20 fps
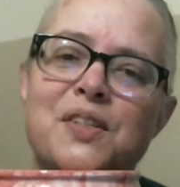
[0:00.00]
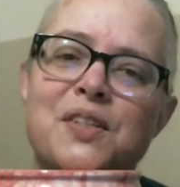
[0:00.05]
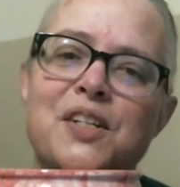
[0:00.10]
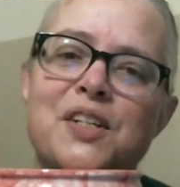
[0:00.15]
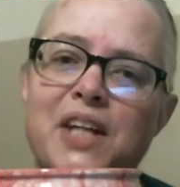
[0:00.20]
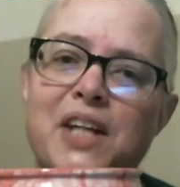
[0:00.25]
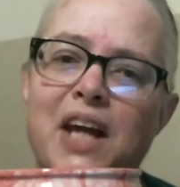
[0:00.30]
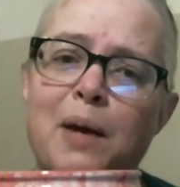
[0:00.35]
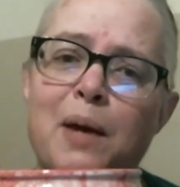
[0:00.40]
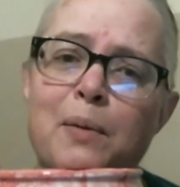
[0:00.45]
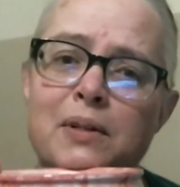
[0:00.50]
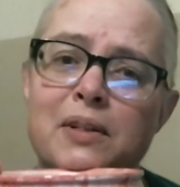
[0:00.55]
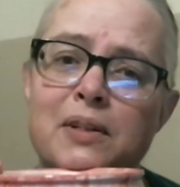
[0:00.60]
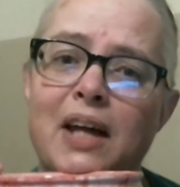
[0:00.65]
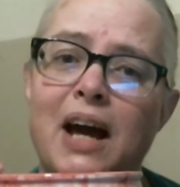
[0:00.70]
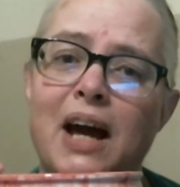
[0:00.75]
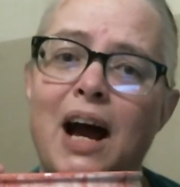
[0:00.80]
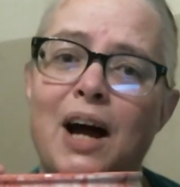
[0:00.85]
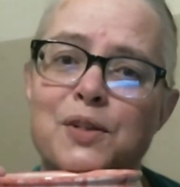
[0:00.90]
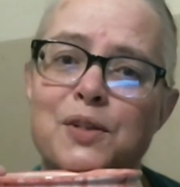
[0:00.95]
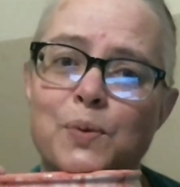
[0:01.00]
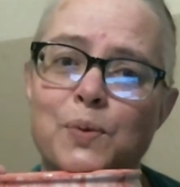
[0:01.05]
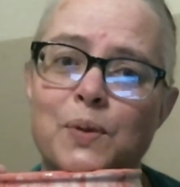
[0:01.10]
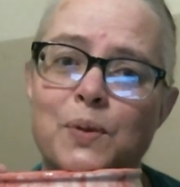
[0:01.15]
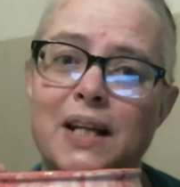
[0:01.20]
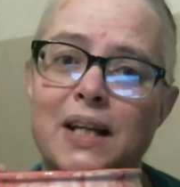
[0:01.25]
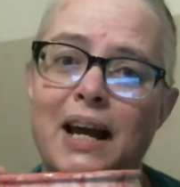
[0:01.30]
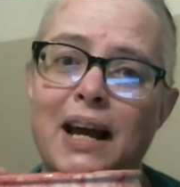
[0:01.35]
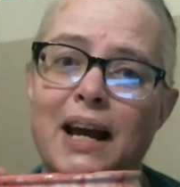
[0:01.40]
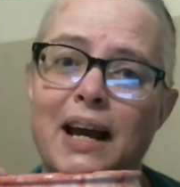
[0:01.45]
she came into the house one
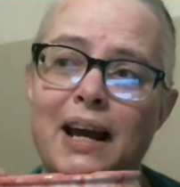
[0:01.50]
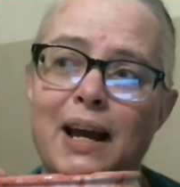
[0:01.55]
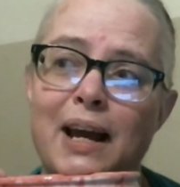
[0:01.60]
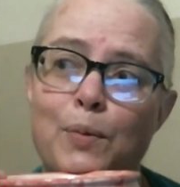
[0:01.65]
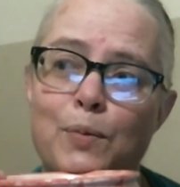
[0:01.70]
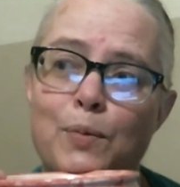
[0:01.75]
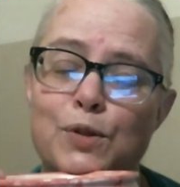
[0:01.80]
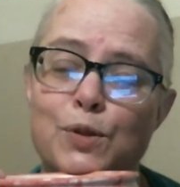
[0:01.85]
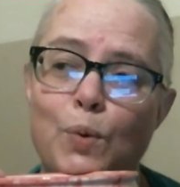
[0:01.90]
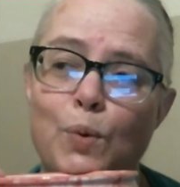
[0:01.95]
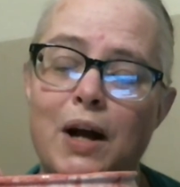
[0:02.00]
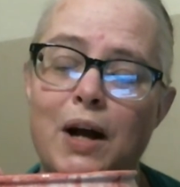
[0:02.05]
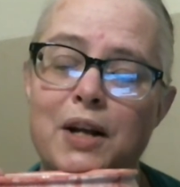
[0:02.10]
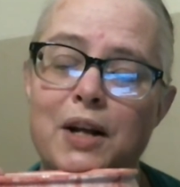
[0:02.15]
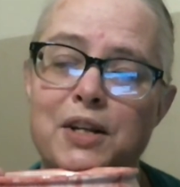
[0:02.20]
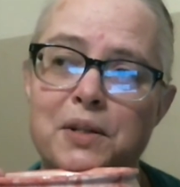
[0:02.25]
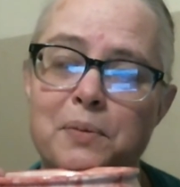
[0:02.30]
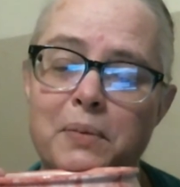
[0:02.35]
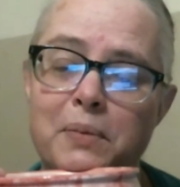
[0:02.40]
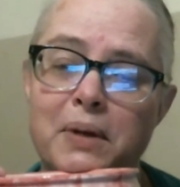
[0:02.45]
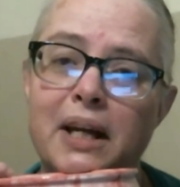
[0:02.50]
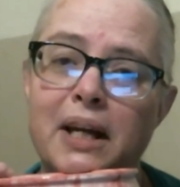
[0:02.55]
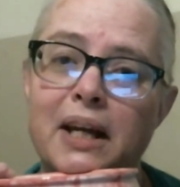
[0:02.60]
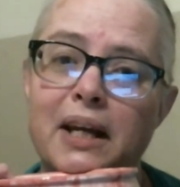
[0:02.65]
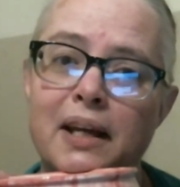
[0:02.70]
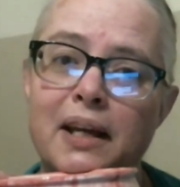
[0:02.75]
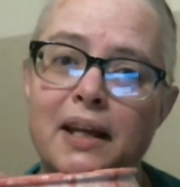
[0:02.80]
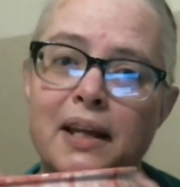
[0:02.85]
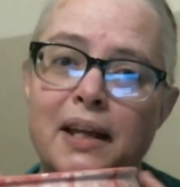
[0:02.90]
day and was watching me